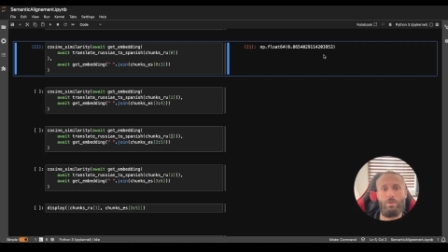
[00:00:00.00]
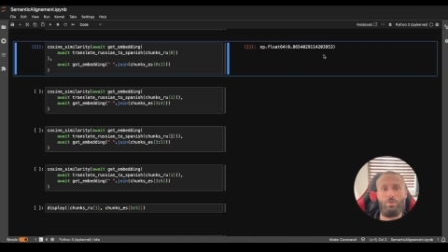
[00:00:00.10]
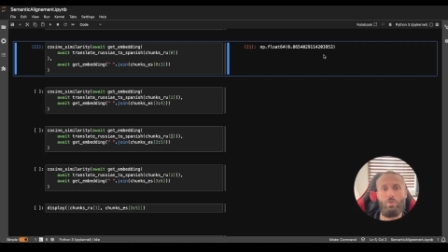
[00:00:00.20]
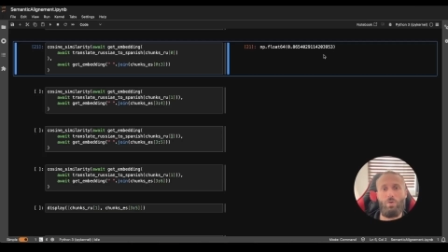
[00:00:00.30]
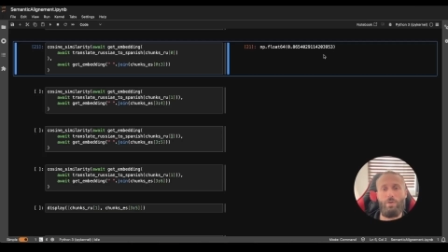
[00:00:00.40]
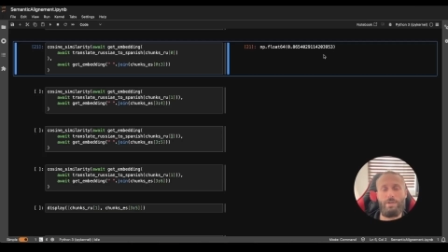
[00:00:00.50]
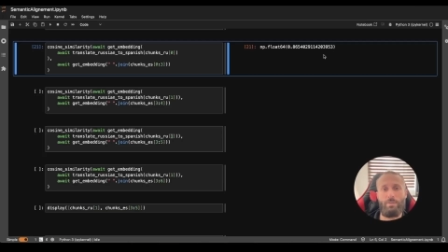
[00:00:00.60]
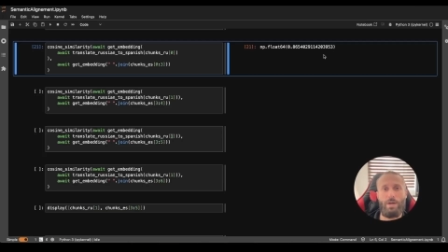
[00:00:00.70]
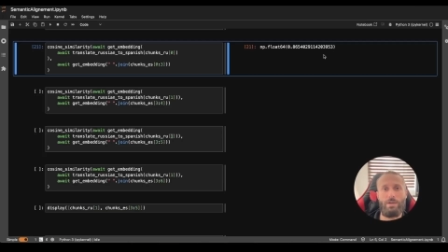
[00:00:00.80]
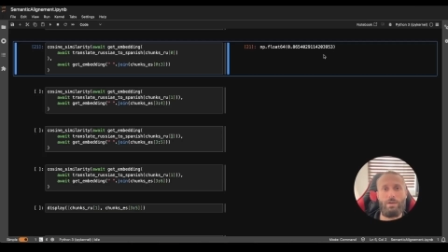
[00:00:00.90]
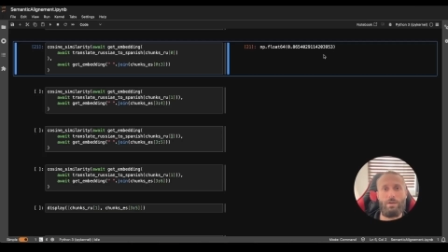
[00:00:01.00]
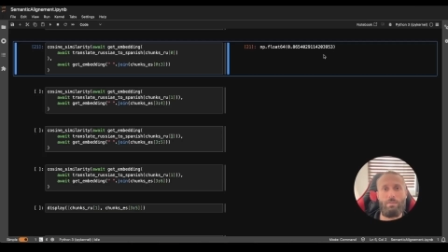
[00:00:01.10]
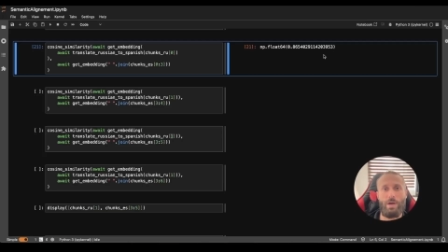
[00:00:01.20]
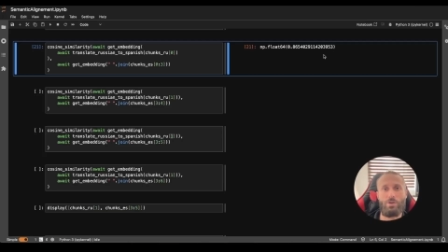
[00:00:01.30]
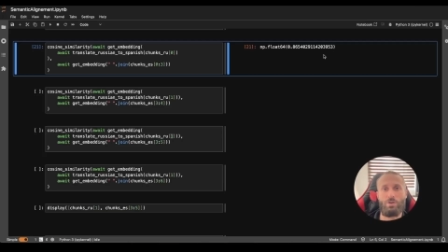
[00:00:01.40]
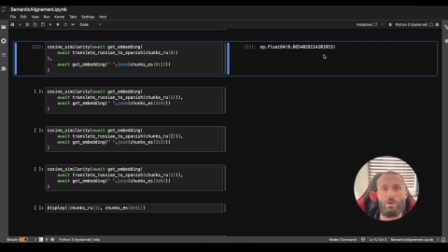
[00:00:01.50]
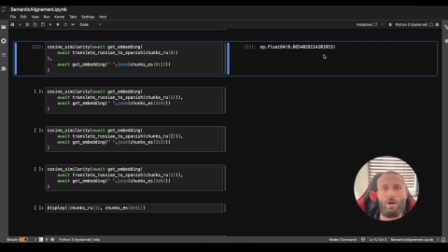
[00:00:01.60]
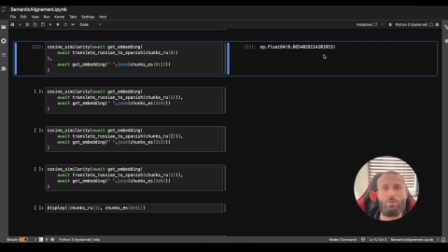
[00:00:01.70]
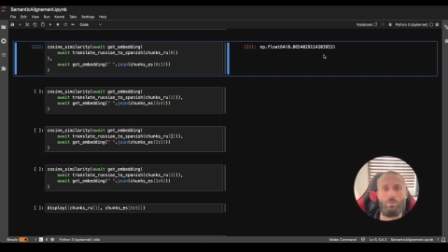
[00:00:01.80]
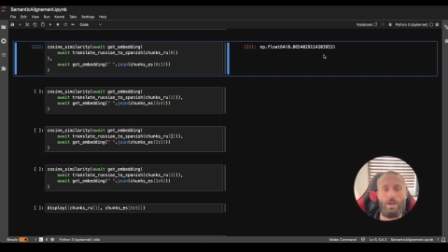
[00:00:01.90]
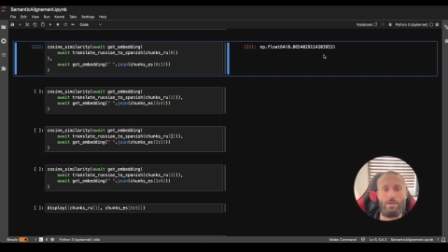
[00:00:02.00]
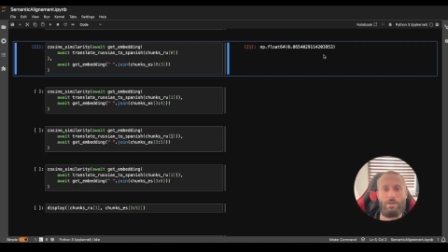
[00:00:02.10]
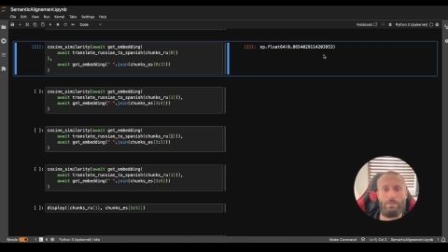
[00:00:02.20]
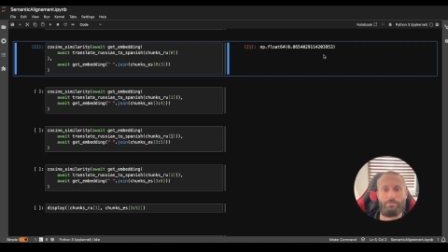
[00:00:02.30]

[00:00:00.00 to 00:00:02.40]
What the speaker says: do all the semantic matching automatically.